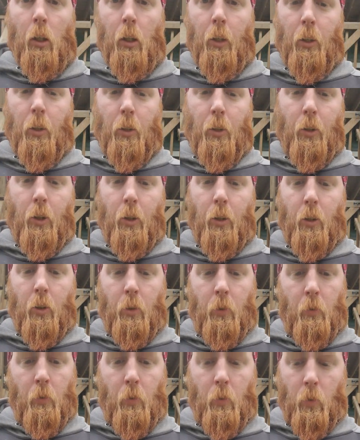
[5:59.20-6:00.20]
This is just
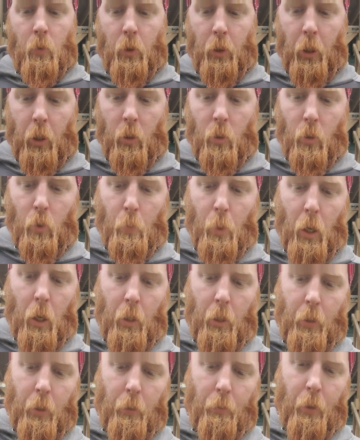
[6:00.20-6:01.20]
a standard old
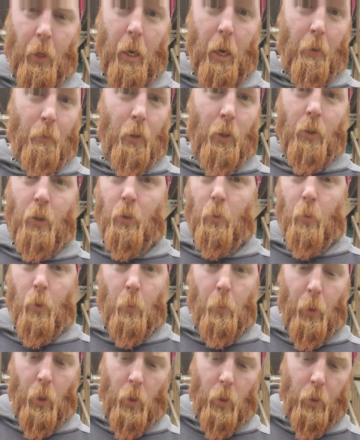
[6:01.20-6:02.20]
pocket knife. I have done this with a
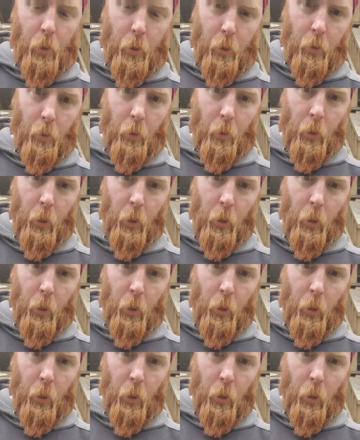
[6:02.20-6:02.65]
pair of scissors,